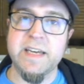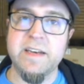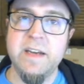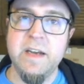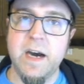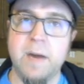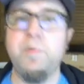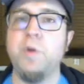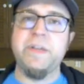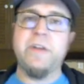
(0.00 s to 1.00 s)
it
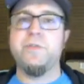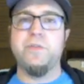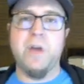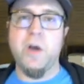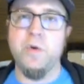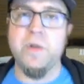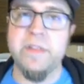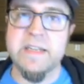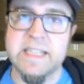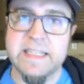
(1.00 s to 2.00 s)
pulled down through Node and
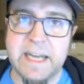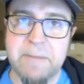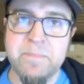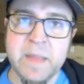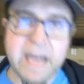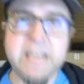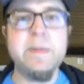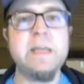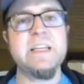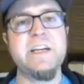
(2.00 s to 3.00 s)
things like that. And to
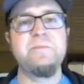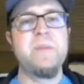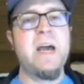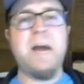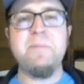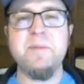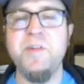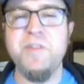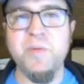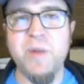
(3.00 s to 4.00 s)
be clear, I'm not
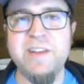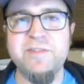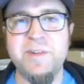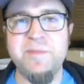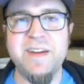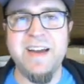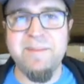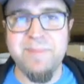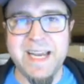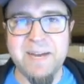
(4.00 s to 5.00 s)
moving away from
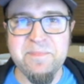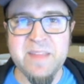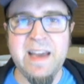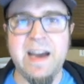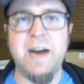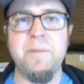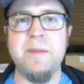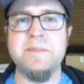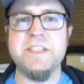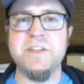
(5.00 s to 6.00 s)
NPM.
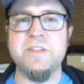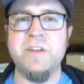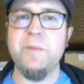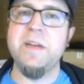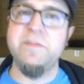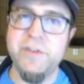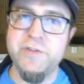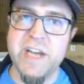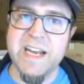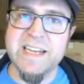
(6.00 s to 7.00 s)
I'm still developing in
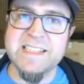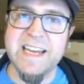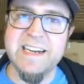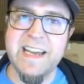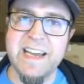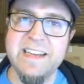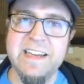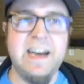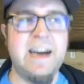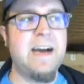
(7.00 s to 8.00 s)
Vue.js day to day.
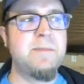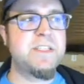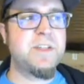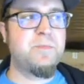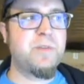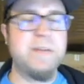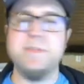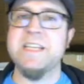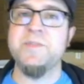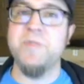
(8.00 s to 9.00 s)
I'm still pretty
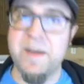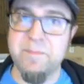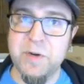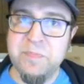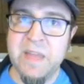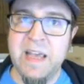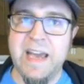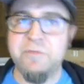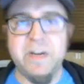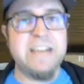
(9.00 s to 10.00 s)
obsessed with Ember,
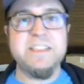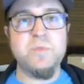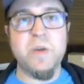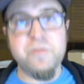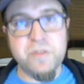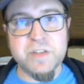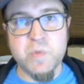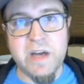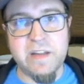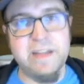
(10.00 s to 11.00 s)
and React is wonderful as
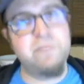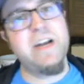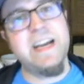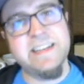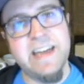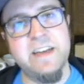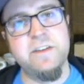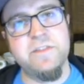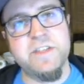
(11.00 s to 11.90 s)
well, and React Native.